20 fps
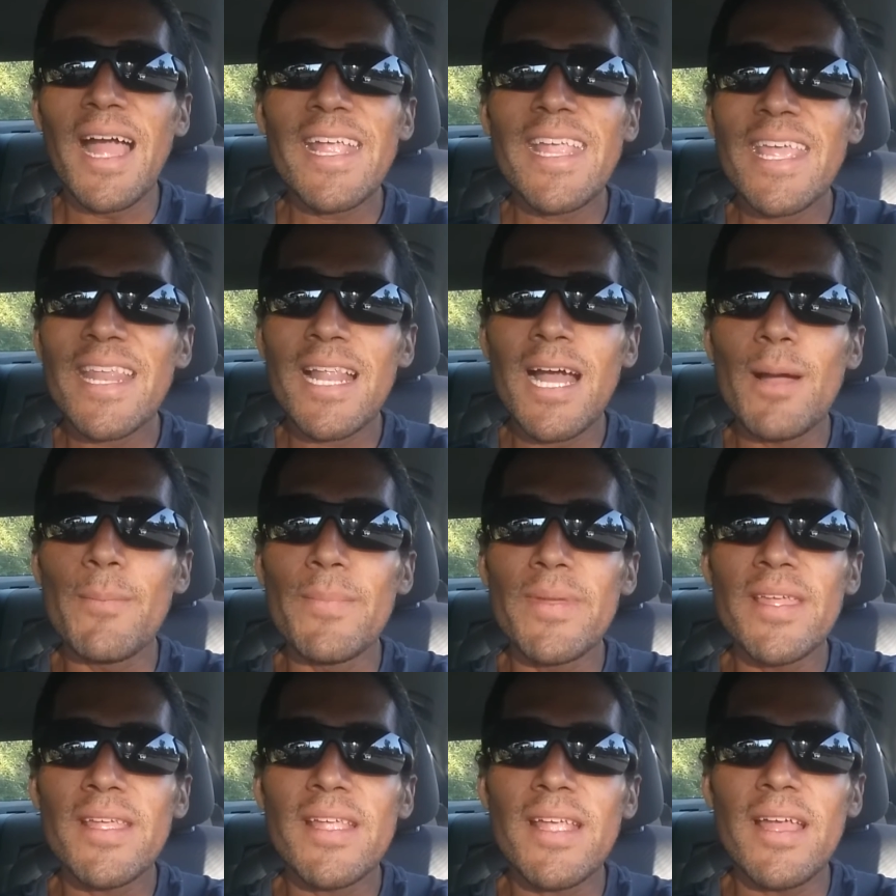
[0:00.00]
cannot
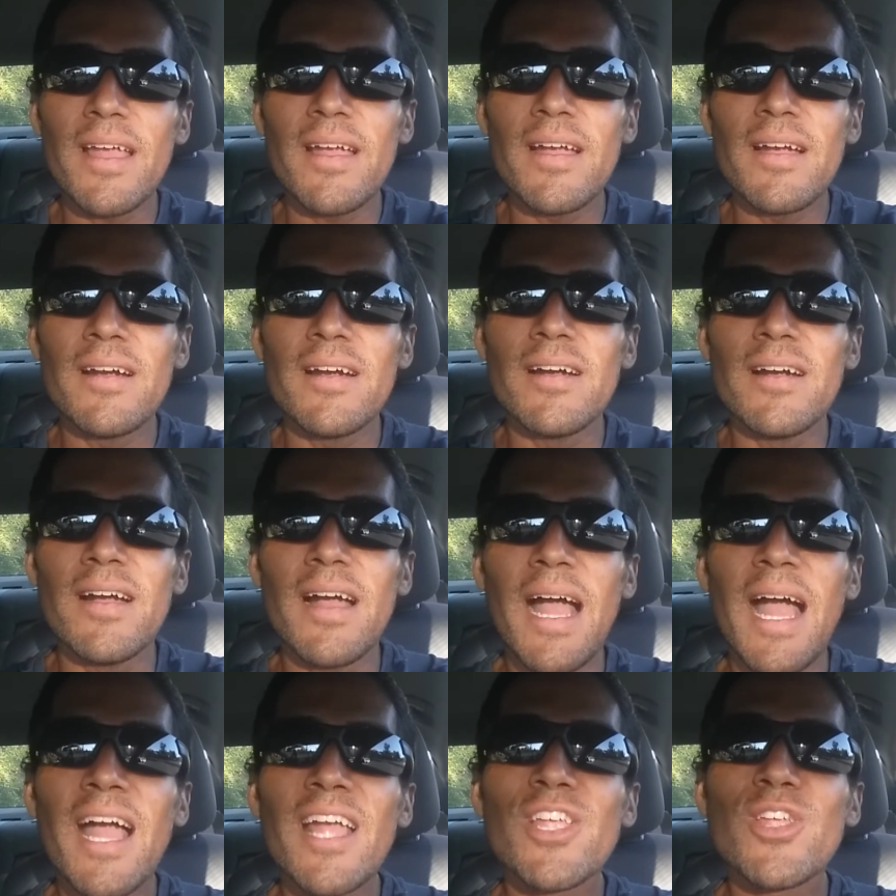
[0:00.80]
make
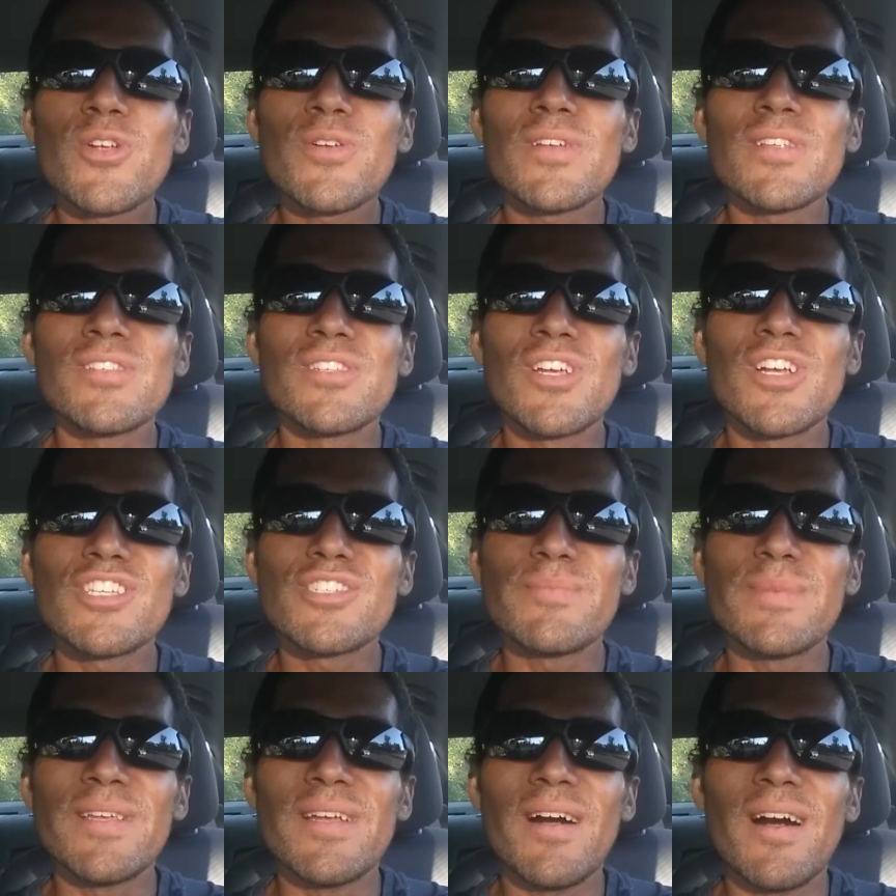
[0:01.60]
accurate
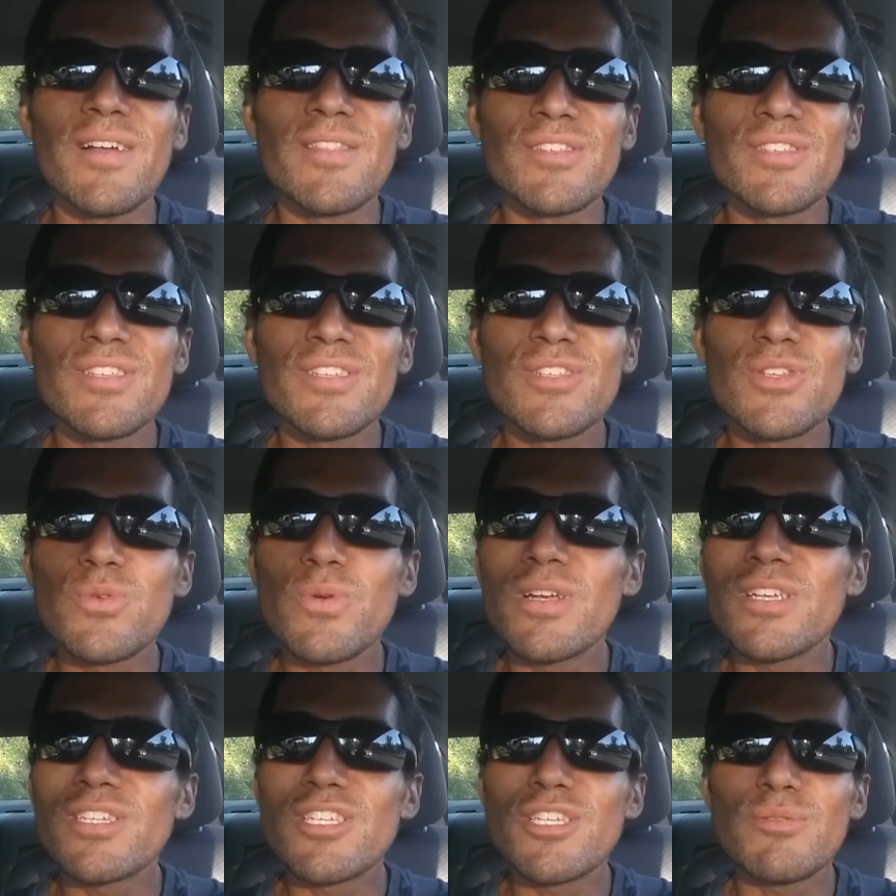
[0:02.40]
judgment on the
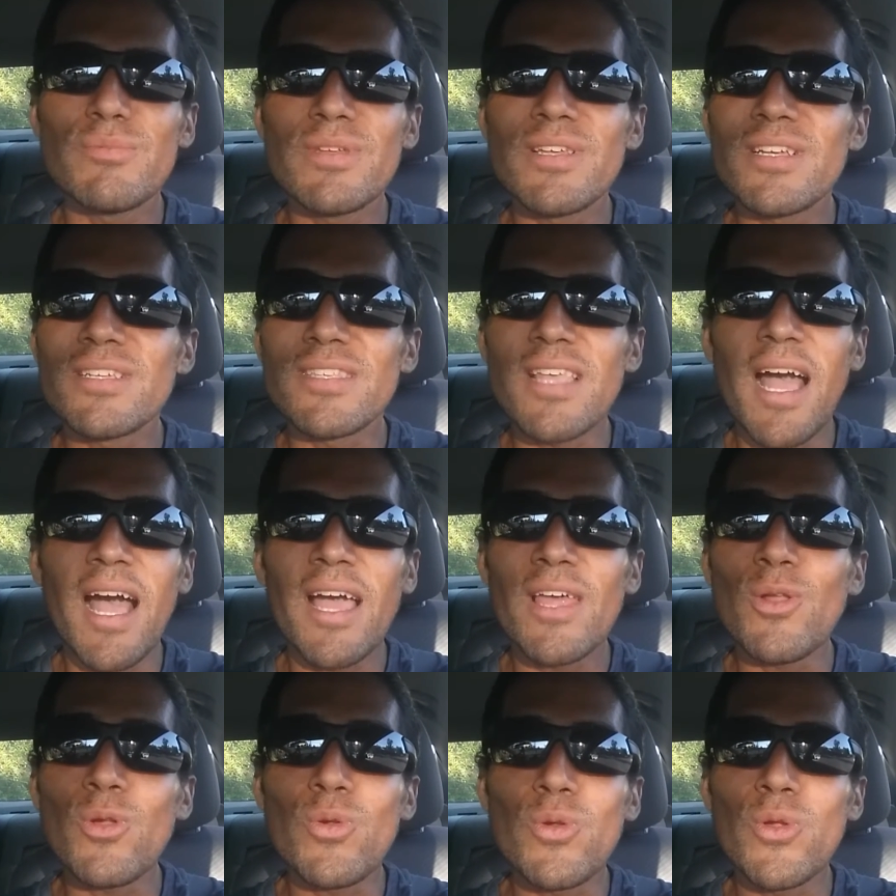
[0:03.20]
situation, because
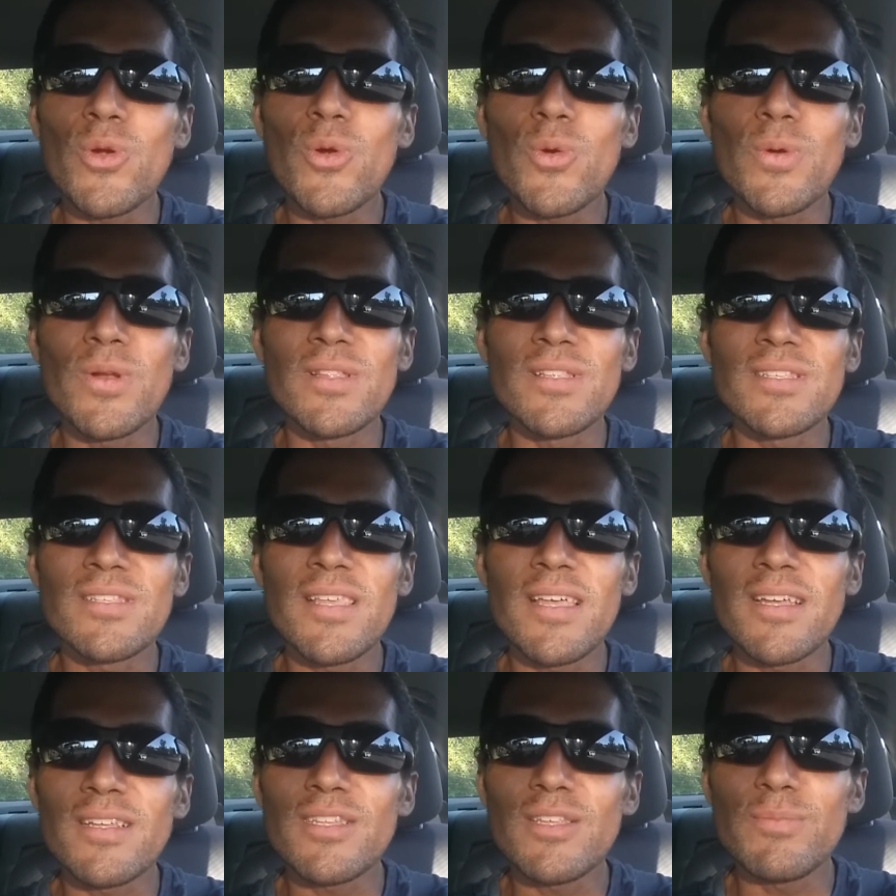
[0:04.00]
I don't know what it's
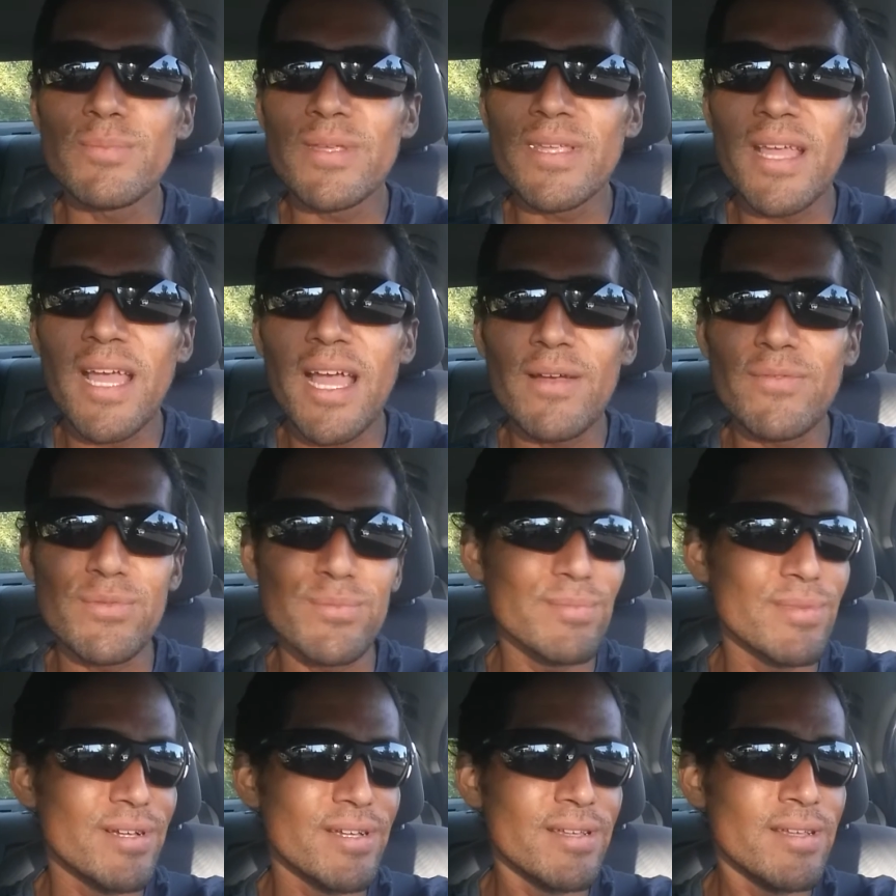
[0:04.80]
like to be having